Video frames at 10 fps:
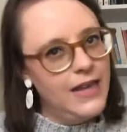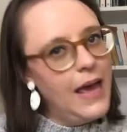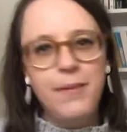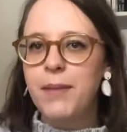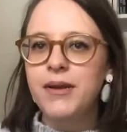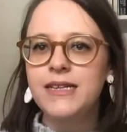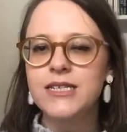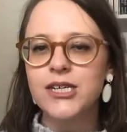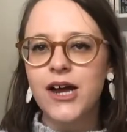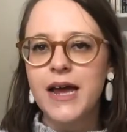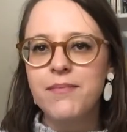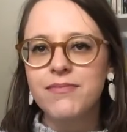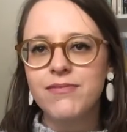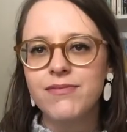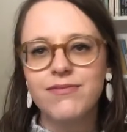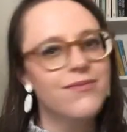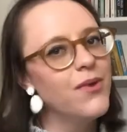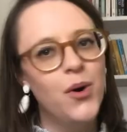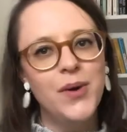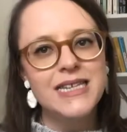hit me up on Instagram,
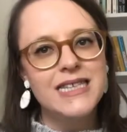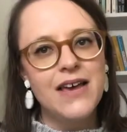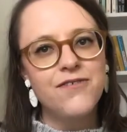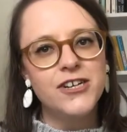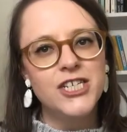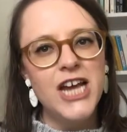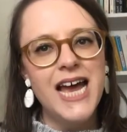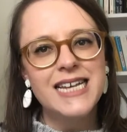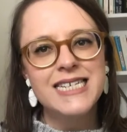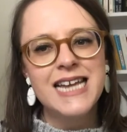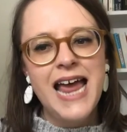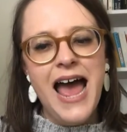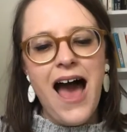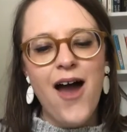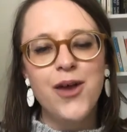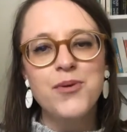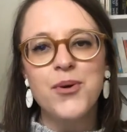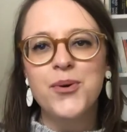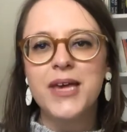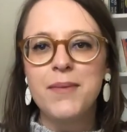always there for a chat. I hope you're
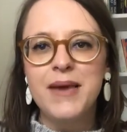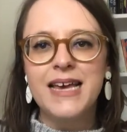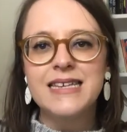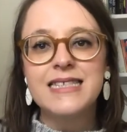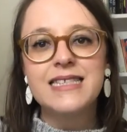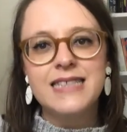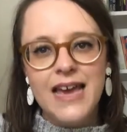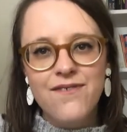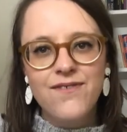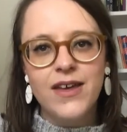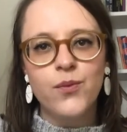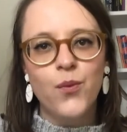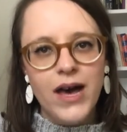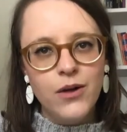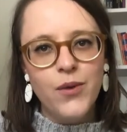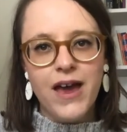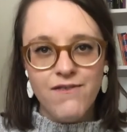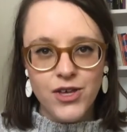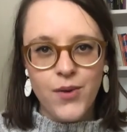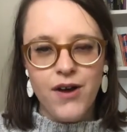all keeping safe and well
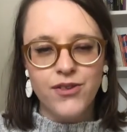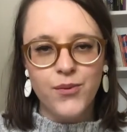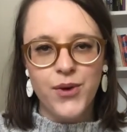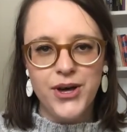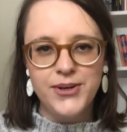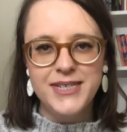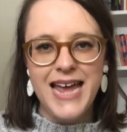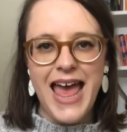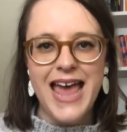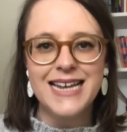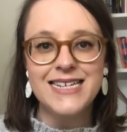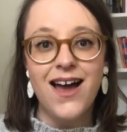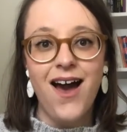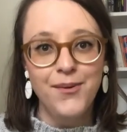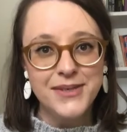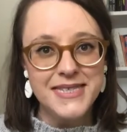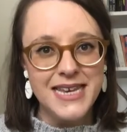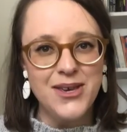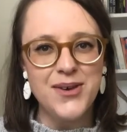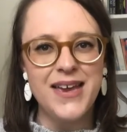wherever you are in the world, and I will
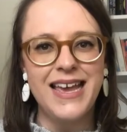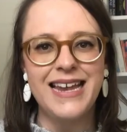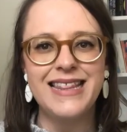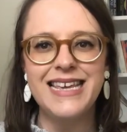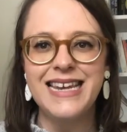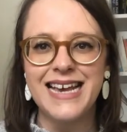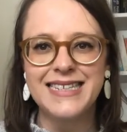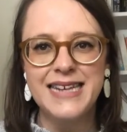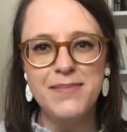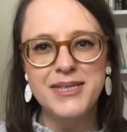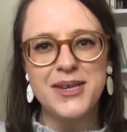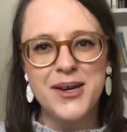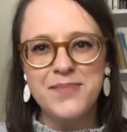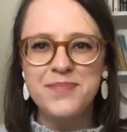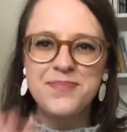see you in the next episode.